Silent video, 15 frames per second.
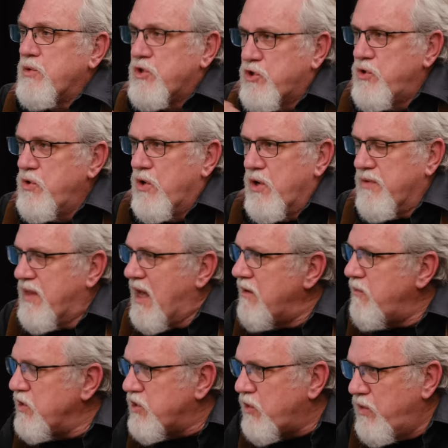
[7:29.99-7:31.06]
was too early. That
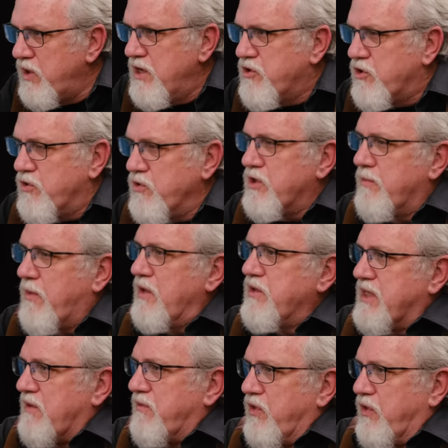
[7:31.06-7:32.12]
was only introduced around
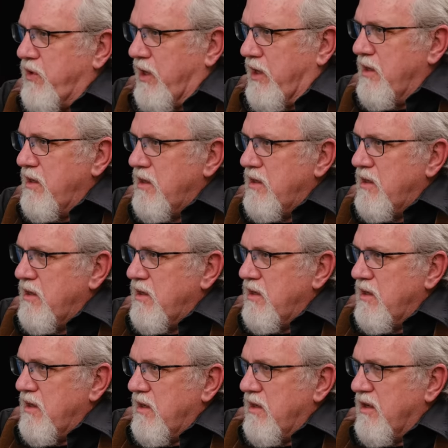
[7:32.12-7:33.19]
730.
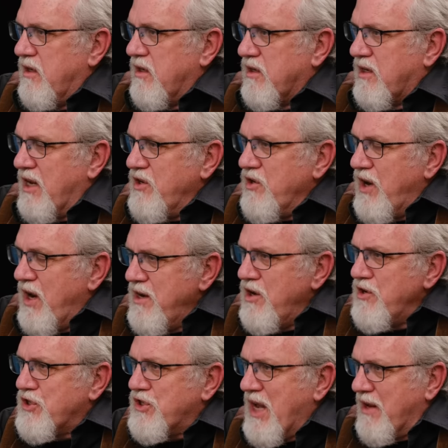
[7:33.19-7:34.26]
Can you not
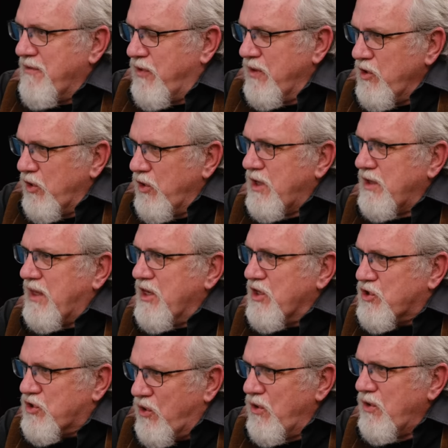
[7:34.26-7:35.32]
understand? When you look at the
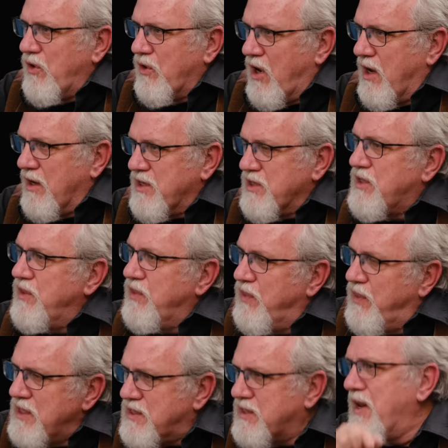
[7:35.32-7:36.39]
historical context,
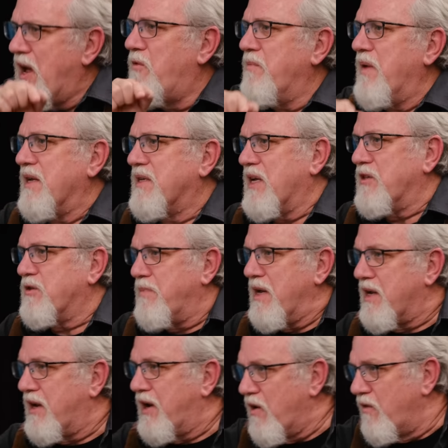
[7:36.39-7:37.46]
this now makes sense. Be
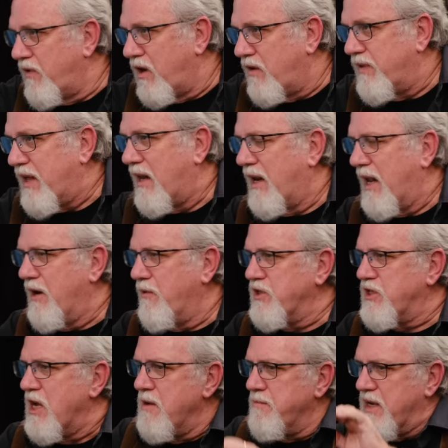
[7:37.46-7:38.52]
careful of that
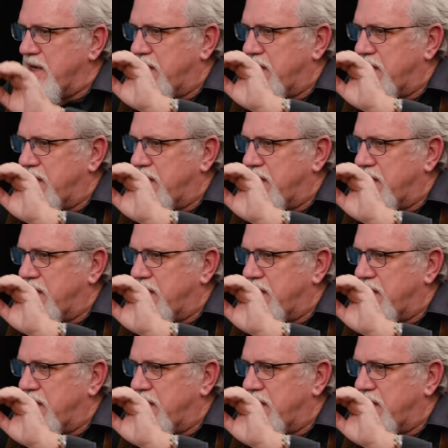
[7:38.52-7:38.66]
language. Be